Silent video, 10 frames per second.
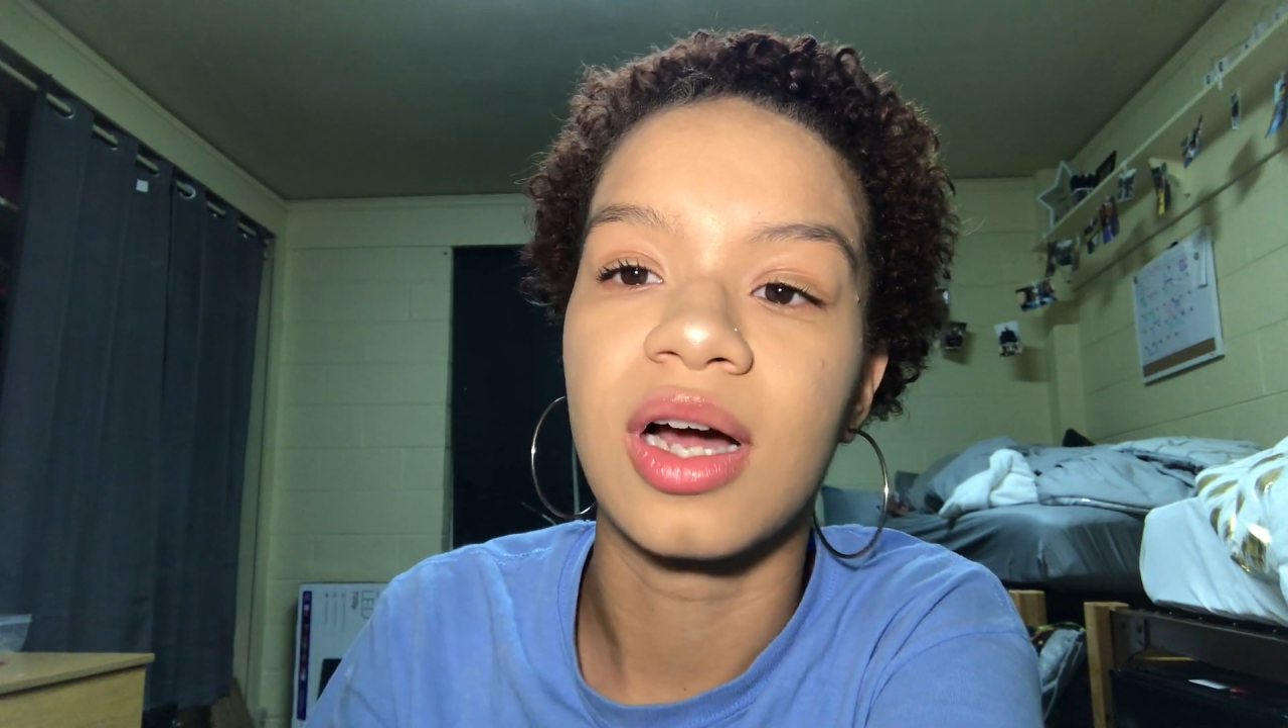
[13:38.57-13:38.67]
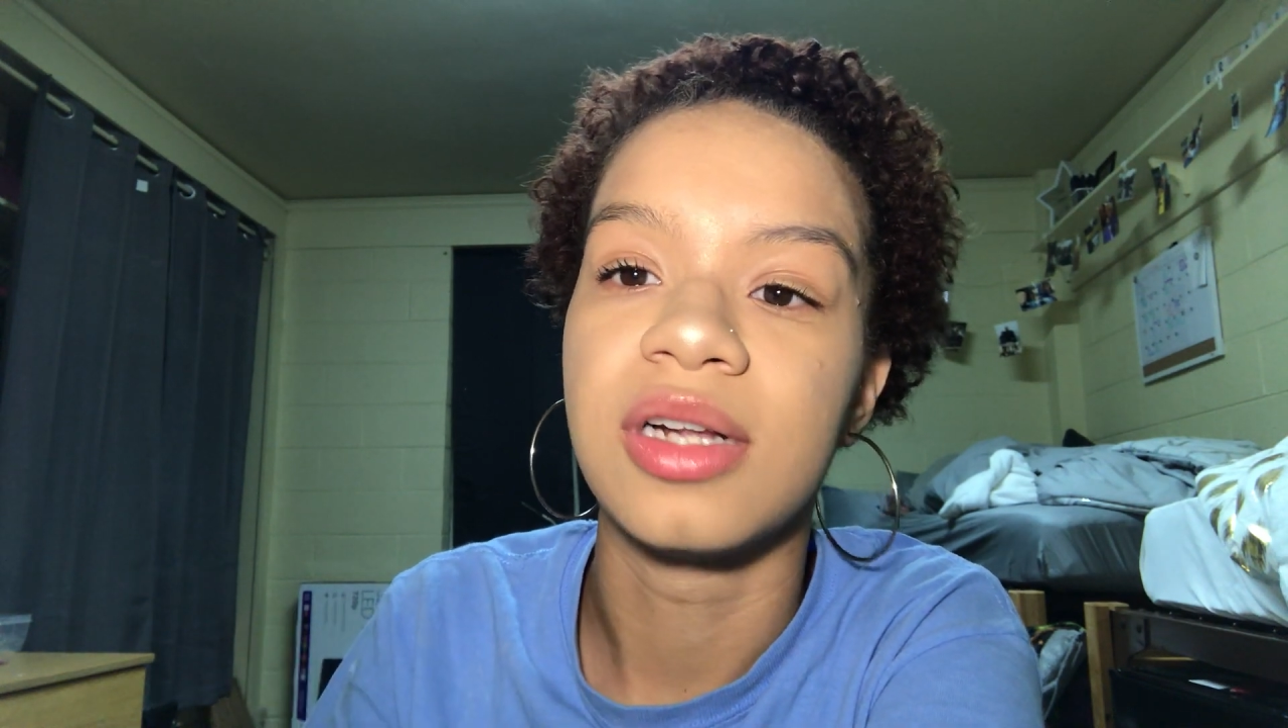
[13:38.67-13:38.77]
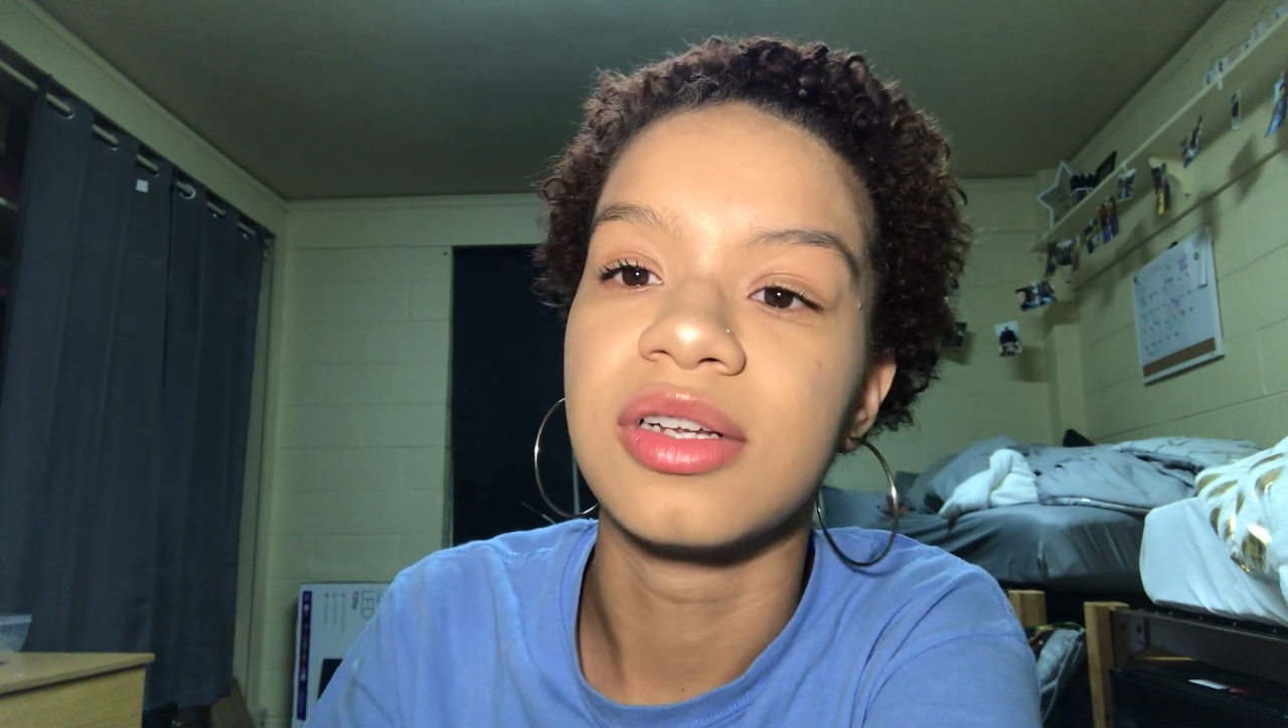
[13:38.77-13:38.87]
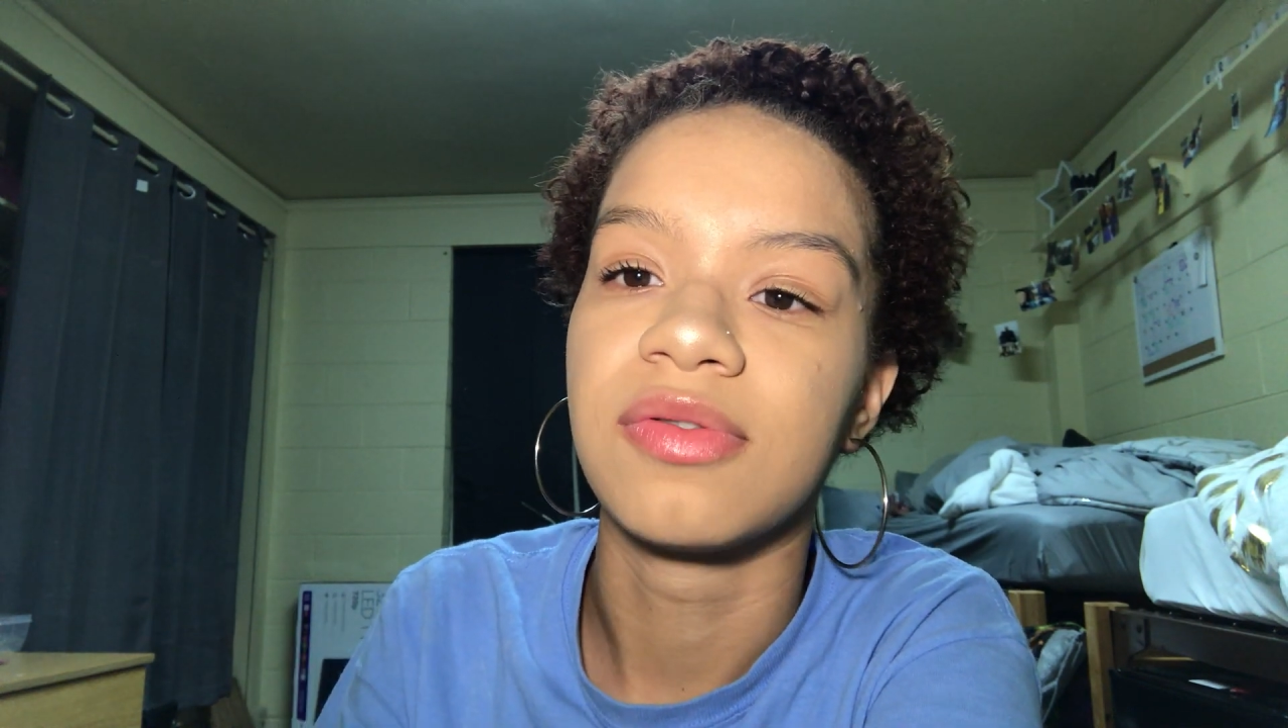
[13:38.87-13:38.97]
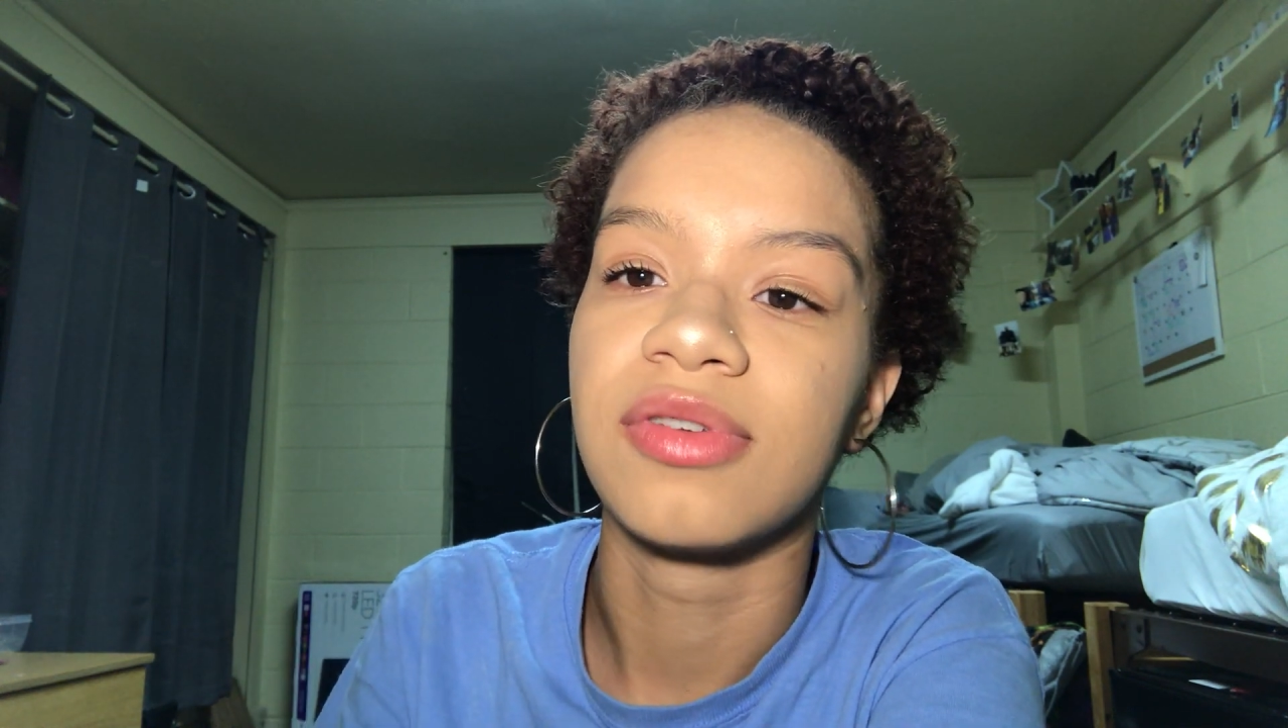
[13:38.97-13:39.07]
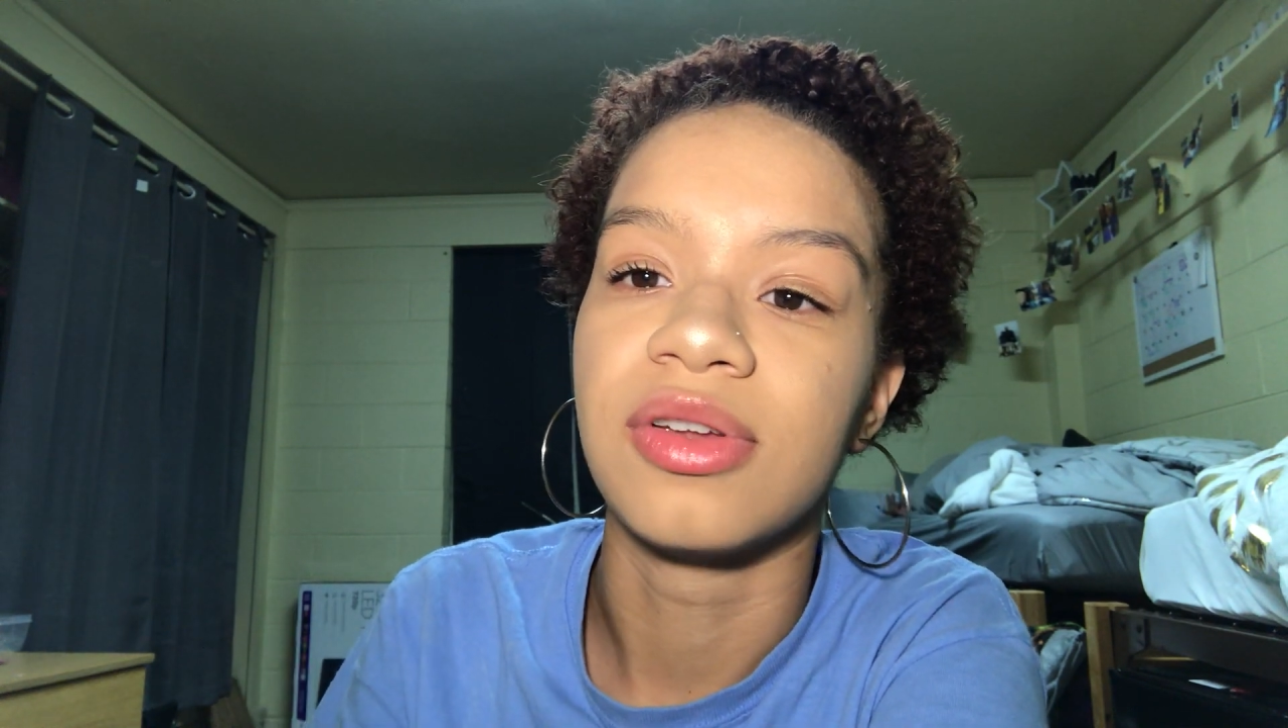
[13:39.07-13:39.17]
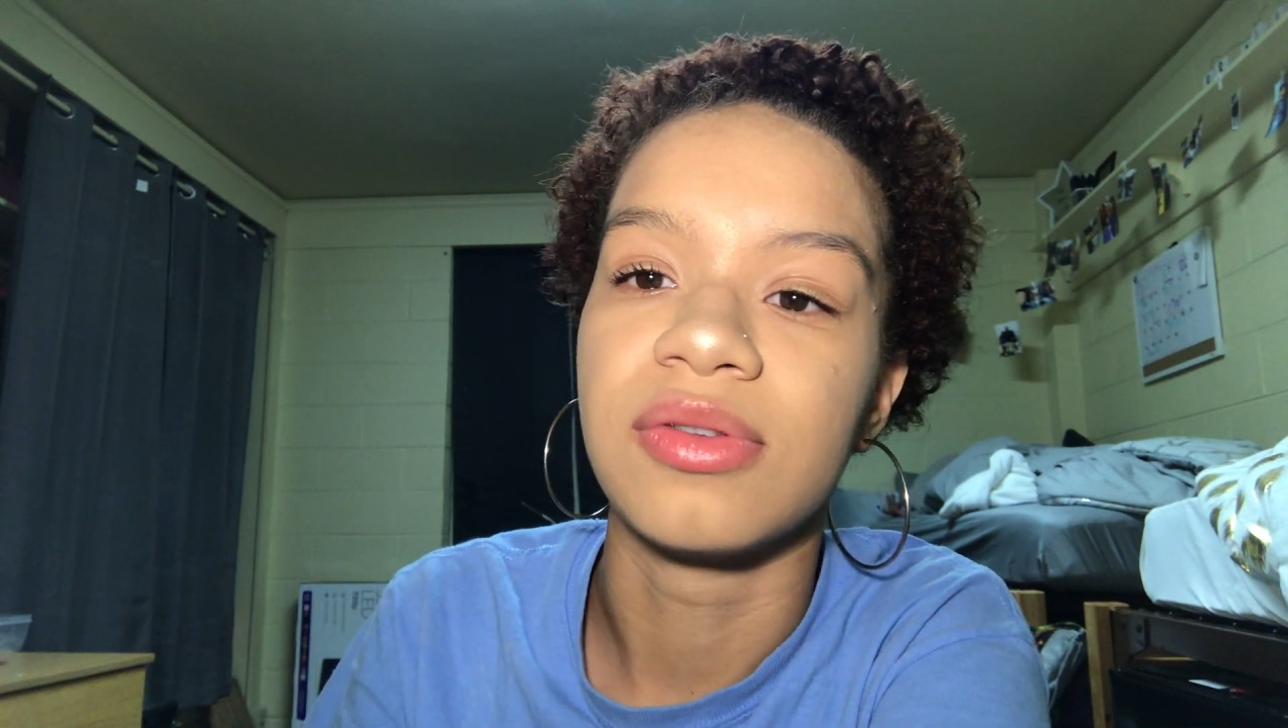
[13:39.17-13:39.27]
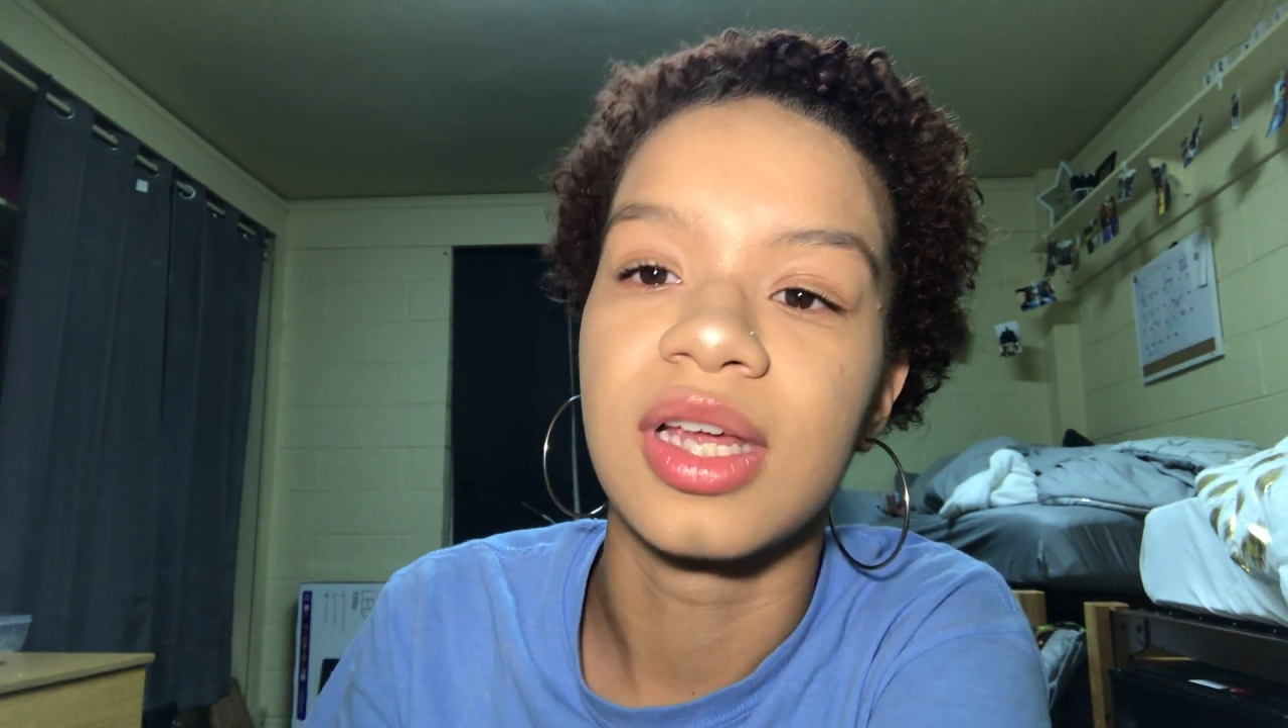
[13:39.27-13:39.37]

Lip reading: God did for you.